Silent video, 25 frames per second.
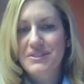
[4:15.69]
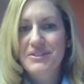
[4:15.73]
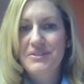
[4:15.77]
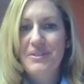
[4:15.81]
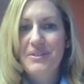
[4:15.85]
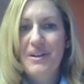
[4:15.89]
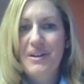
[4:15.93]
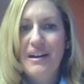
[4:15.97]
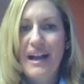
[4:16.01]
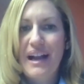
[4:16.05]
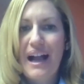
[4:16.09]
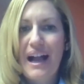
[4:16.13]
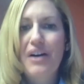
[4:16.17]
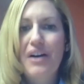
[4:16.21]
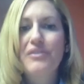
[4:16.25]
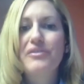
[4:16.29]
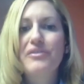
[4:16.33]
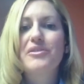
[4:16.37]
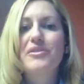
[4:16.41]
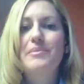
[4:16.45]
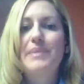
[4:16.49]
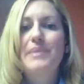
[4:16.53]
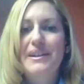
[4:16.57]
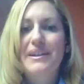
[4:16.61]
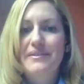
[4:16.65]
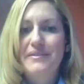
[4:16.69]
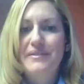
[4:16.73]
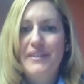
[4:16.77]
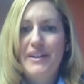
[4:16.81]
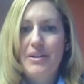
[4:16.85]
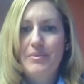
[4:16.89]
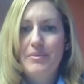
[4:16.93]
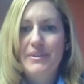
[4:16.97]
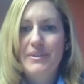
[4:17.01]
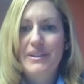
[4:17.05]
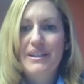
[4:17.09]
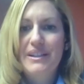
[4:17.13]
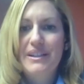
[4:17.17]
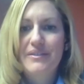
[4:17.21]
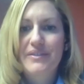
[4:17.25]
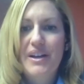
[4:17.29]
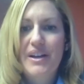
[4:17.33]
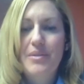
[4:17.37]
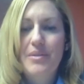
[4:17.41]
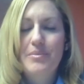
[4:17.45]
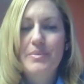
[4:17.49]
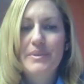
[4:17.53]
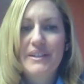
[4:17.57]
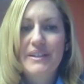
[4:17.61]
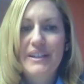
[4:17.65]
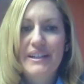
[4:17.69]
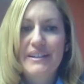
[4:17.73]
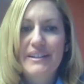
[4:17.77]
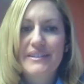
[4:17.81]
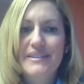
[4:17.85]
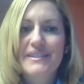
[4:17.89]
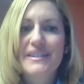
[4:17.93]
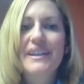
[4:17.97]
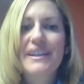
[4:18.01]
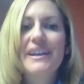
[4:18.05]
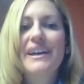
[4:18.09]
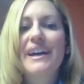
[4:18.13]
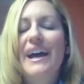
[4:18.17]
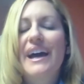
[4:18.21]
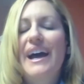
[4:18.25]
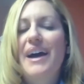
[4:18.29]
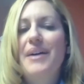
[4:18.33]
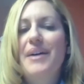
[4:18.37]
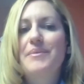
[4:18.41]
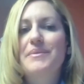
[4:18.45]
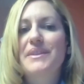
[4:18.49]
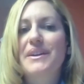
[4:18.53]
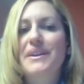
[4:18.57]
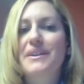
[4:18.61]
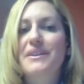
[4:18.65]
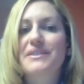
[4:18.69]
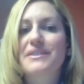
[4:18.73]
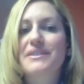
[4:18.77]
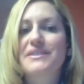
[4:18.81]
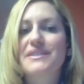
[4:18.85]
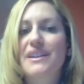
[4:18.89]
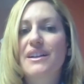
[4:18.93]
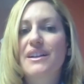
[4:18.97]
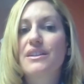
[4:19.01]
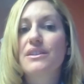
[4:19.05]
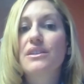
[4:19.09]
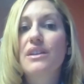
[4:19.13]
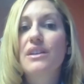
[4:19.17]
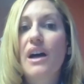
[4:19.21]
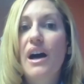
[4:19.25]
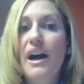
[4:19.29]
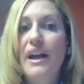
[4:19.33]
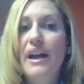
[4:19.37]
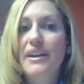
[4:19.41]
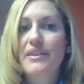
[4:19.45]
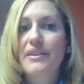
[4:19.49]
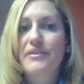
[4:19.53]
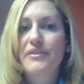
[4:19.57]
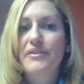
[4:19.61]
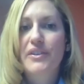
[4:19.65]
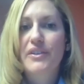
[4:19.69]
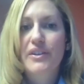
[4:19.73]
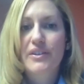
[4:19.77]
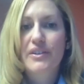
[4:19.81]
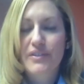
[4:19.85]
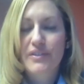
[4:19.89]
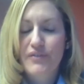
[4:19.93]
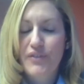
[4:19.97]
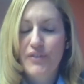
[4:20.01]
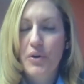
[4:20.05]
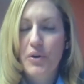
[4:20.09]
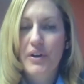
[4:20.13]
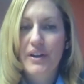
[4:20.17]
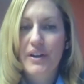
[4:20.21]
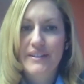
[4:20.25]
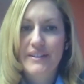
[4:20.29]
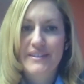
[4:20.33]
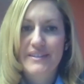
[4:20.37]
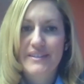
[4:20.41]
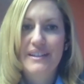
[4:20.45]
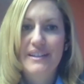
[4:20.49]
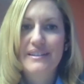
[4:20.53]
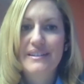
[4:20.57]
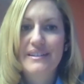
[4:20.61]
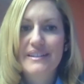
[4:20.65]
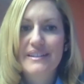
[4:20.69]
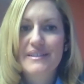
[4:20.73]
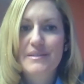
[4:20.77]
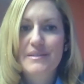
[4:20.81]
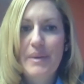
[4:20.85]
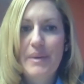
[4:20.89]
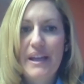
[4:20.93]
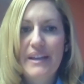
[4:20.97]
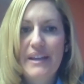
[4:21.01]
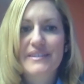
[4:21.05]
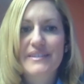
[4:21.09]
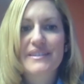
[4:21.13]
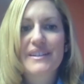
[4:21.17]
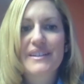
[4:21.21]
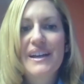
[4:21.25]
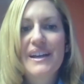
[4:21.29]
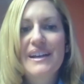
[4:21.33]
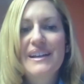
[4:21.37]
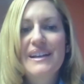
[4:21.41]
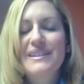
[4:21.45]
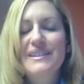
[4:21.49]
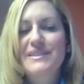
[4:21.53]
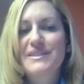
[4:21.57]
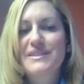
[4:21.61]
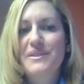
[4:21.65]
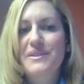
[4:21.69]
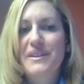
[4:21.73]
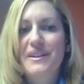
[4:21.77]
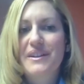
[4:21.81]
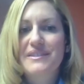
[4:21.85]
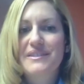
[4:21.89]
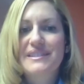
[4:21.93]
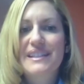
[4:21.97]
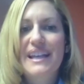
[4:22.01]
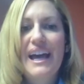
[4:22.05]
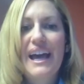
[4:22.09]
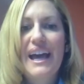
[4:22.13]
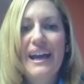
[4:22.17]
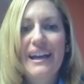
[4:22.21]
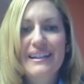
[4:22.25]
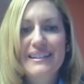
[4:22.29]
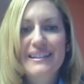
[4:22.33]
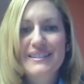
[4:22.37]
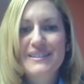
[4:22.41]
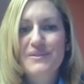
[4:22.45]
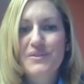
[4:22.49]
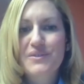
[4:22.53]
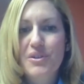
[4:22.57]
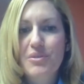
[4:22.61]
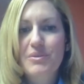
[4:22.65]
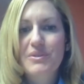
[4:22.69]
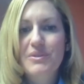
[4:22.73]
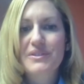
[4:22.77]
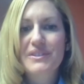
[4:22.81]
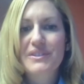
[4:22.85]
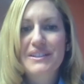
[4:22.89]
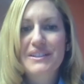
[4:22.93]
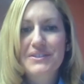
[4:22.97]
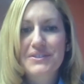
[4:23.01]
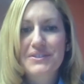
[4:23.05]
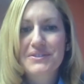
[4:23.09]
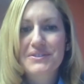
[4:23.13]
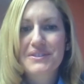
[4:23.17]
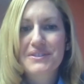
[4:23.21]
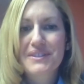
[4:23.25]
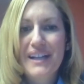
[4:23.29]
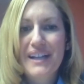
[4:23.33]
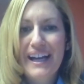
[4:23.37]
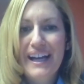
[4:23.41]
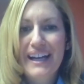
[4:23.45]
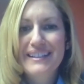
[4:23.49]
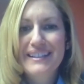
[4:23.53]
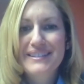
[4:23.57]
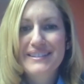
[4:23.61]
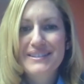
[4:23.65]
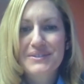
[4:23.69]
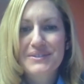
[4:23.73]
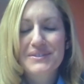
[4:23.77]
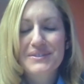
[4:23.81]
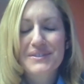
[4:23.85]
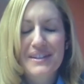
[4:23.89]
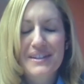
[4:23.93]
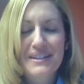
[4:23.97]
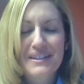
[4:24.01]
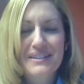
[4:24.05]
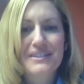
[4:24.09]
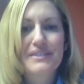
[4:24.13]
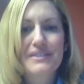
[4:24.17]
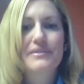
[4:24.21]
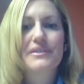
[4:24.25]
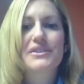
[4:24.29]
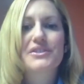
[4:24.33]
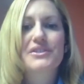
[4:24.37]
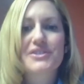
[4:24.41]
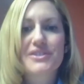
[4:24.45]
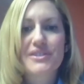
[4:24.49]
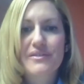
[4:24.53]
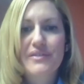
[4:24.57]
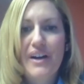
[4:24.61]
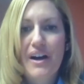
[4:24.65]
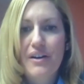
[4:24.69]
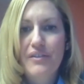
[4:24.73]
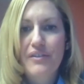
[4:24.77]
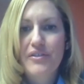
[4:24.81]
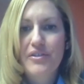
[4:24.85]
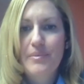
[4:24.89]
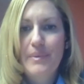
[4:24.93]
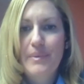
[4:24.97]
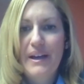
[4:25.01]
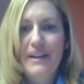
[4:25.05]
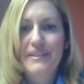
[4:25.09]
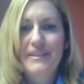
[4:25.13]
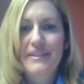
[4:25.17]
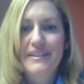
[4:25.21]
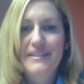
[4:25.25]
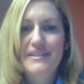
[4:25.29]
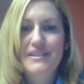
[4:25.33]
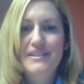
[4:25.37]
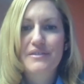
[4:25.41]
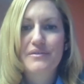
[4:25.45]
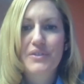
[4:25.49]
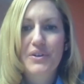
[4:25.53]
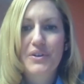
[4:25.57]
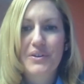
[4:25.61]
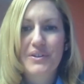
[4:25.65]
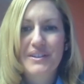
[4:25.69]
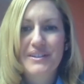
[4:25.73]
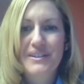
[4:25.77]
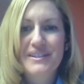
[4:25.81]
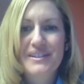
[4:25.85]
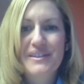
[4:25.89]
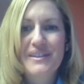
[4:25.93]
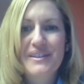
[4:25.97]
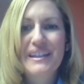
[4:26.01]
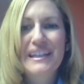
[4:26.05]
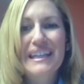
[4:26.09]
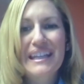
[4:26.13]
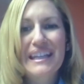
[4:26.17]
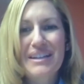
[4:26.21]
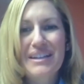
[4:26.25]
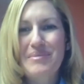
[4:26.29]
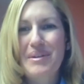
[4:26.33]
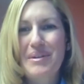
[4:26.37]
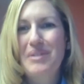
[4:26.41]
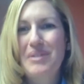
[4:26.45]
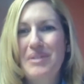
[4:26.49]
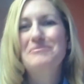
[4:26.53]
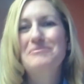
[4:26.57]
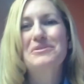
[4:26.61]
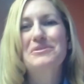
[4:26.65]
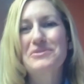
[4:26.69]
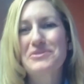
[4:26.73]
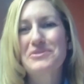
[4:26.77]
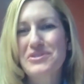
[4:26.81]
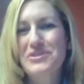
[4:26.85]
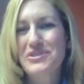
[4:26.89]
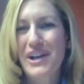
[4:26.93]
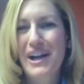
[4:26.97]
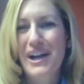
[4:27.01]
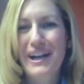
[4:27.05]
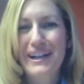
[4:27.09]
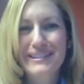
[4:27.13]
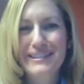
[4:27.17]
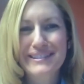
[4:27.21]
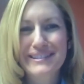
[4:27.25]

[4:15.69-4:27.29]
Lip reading: our Alphabet family of companies, there's a lot of focus in this space. So there's X, formerly Google X, who's the division of Alphabet that's devoted to thinking about moonshots,